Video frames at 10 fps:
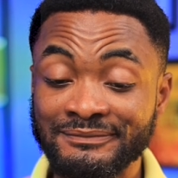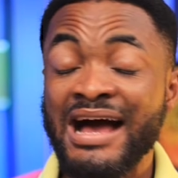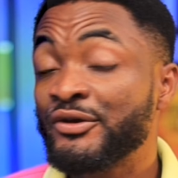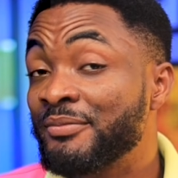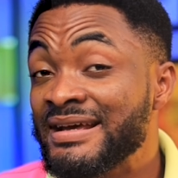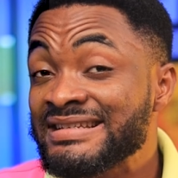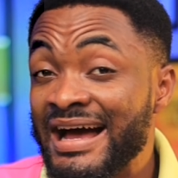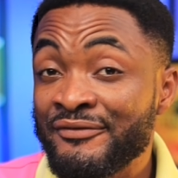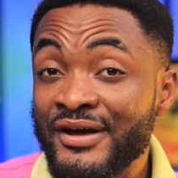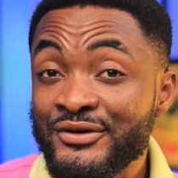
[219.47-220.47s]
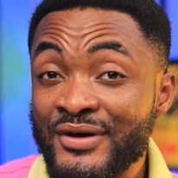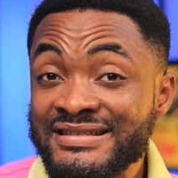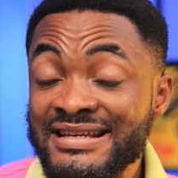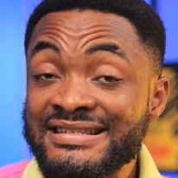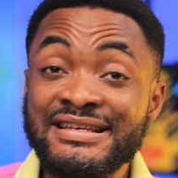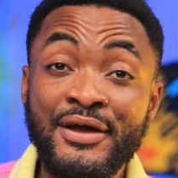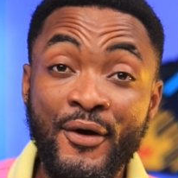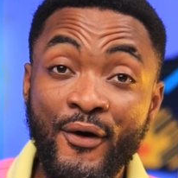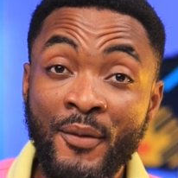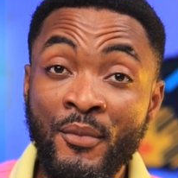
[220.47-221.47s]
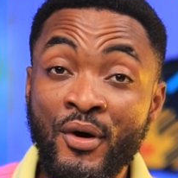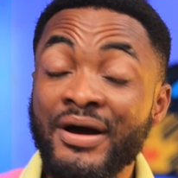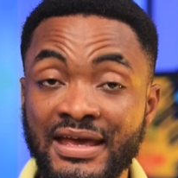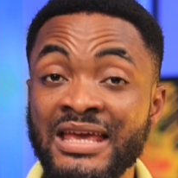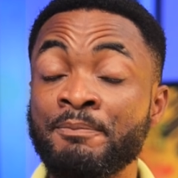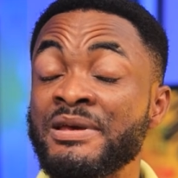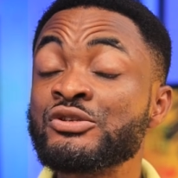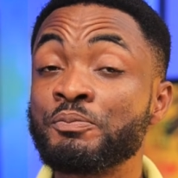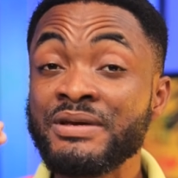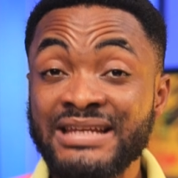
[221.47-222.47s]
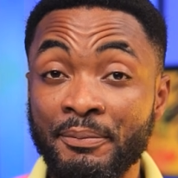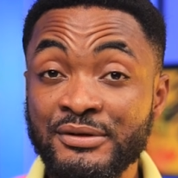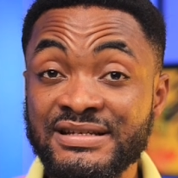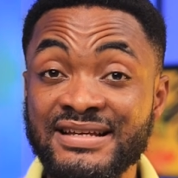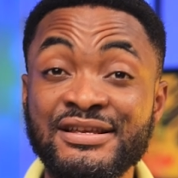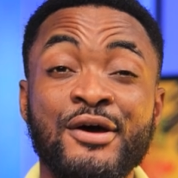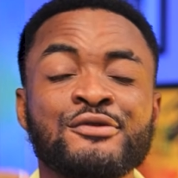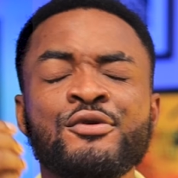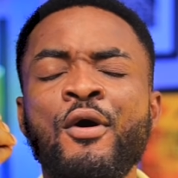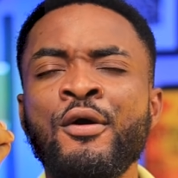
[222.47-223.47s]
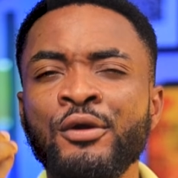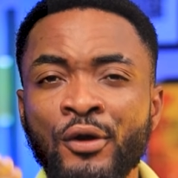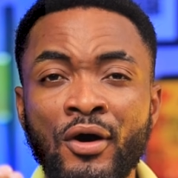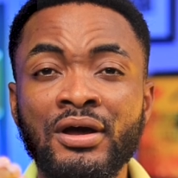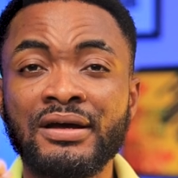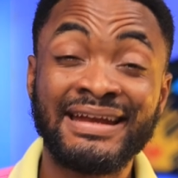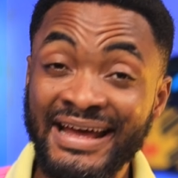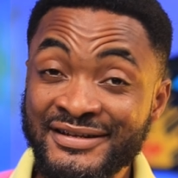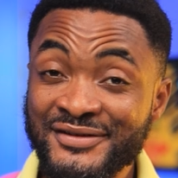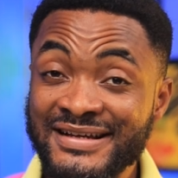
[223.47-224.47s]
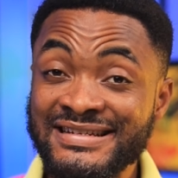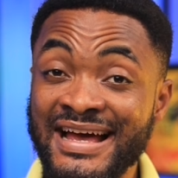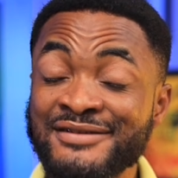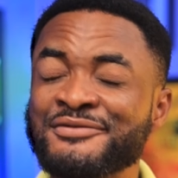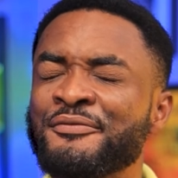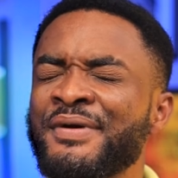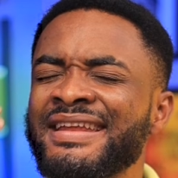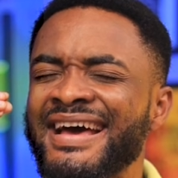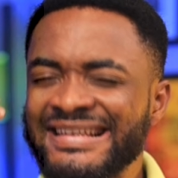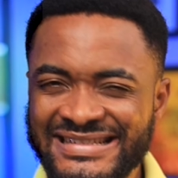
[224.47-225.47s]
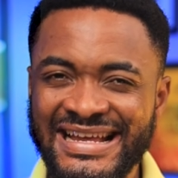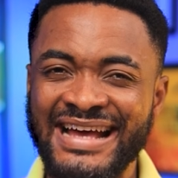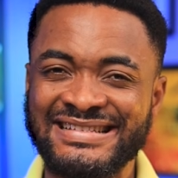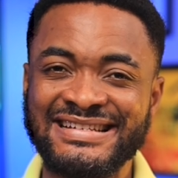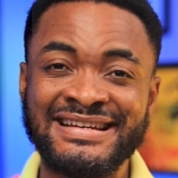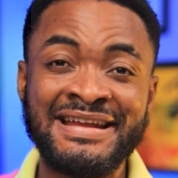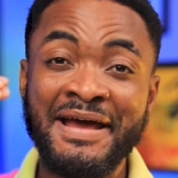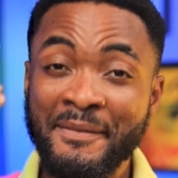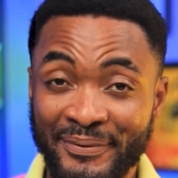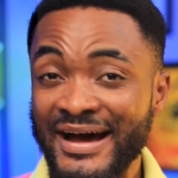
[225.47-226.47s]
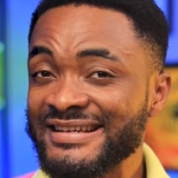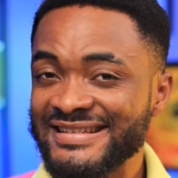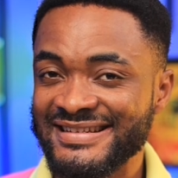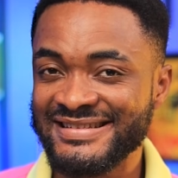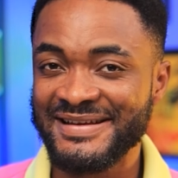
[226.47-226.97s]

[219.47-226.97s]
accumulate 100 USDT or more in P2P deposits to unlock an extra chance to win exciting prizes,